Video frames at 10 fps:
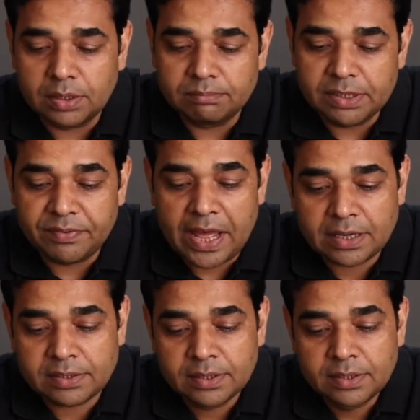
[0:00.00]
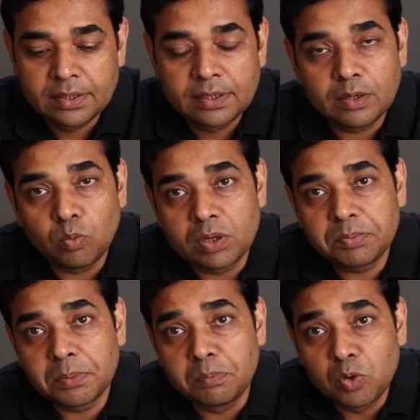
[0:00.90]
In fact, one
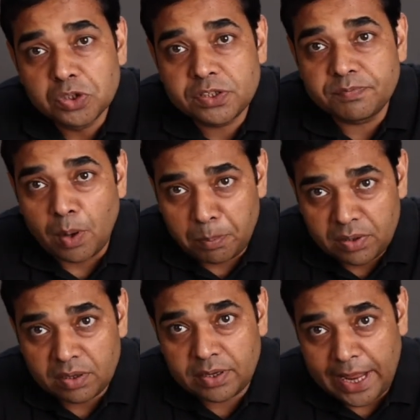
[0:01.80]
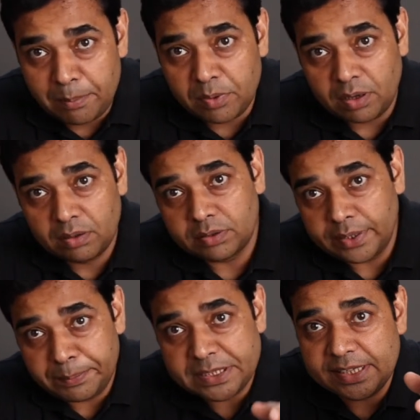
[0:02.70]
of the most popular
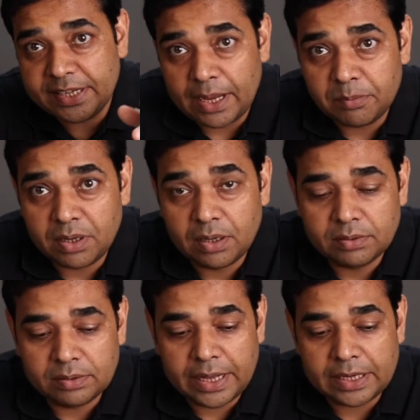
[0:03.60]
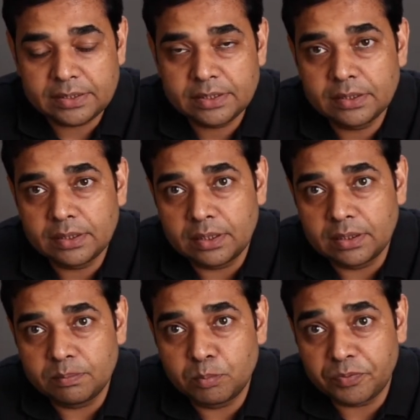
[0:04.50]
APC camera that
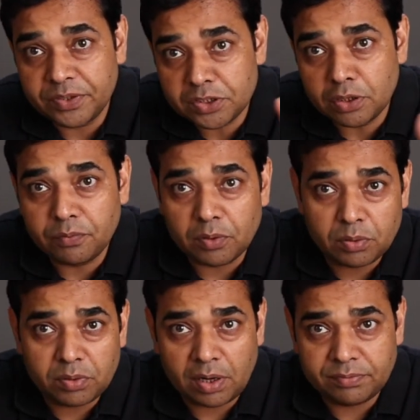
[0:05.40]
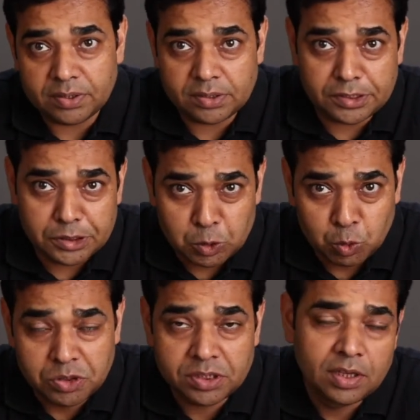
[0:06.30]
professional photographers
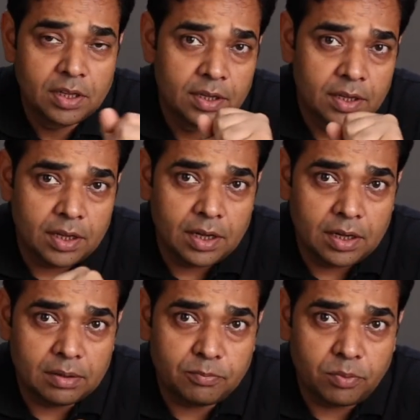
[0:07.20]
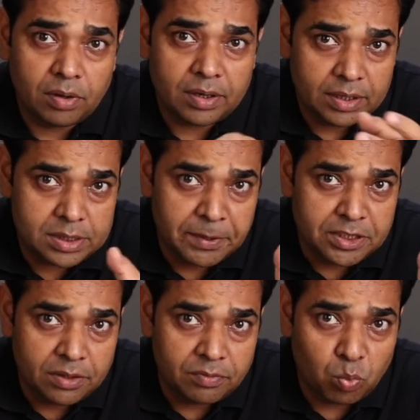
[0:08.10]
use
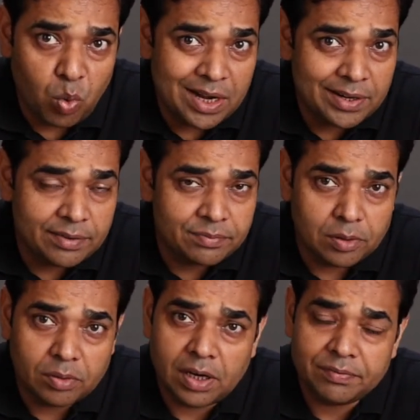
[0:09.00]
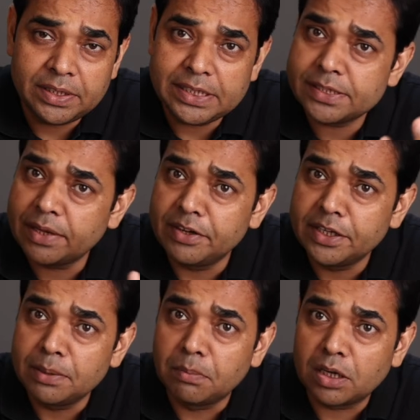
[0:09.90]
especially for wildlife photography is
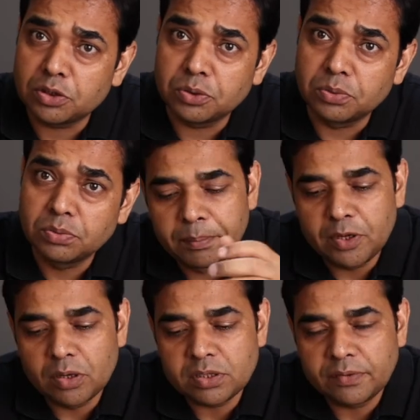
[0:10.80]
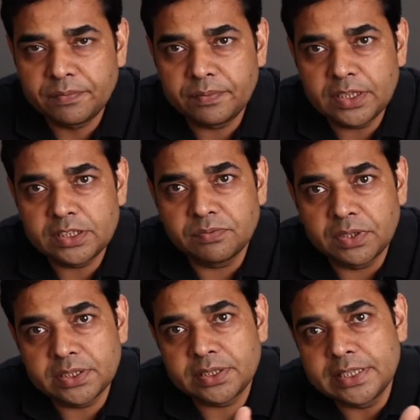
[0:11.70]
7D Mark II because of its
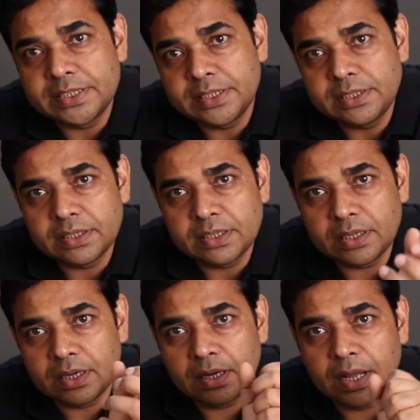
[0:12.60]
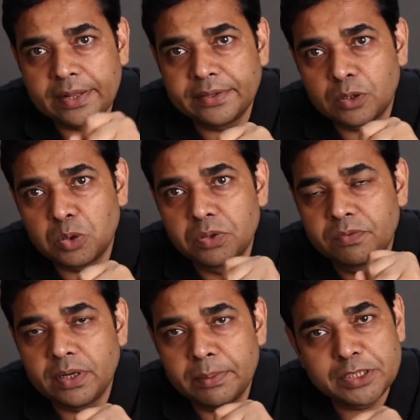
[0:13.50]
versatility and the
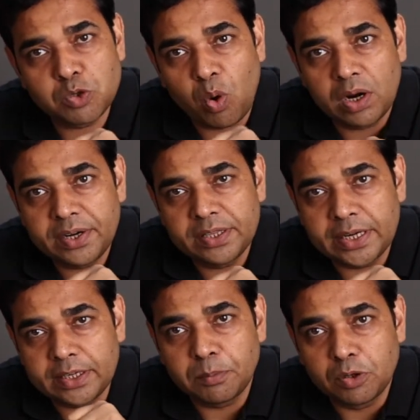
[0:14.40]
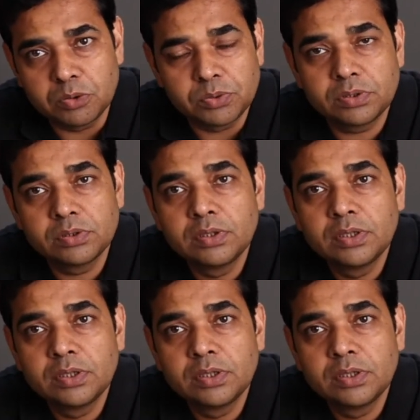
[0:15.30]
good image quality that it produces.